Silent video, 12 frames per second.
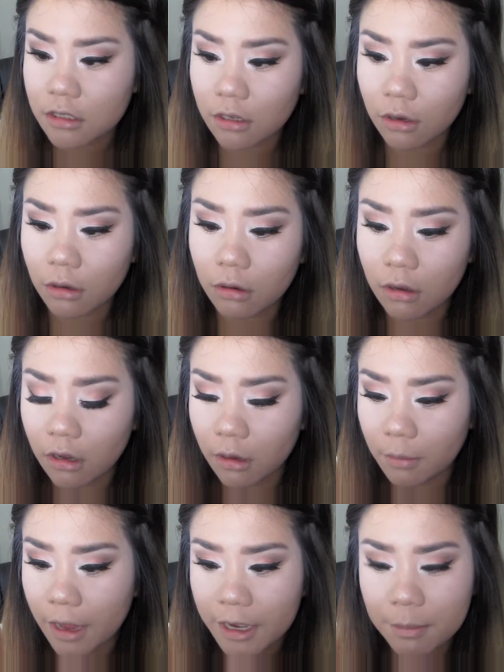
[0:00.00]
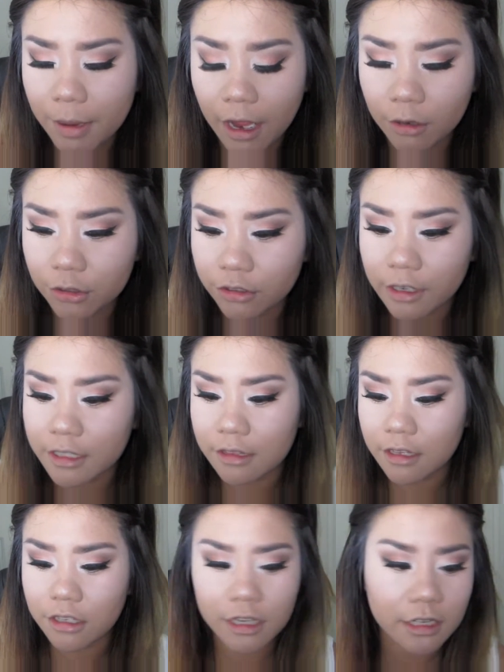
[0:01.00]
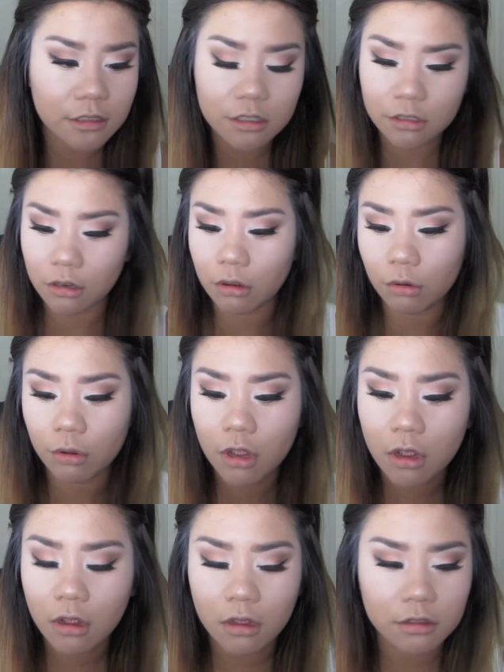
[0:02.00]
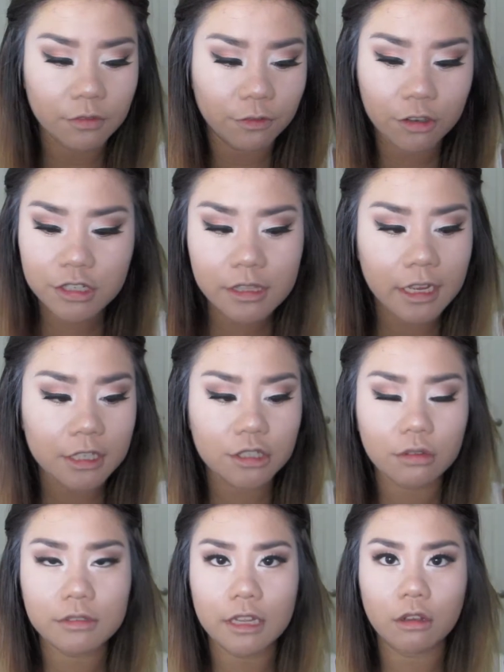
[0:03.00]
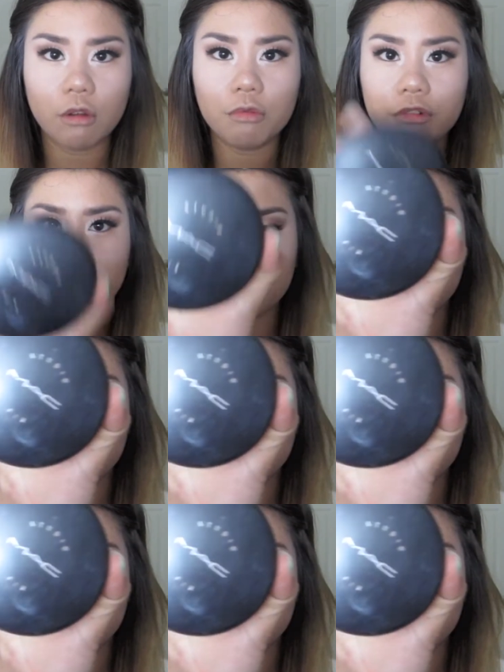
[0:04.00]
So I didn't powder or anything yet. So the first thing that I do is I go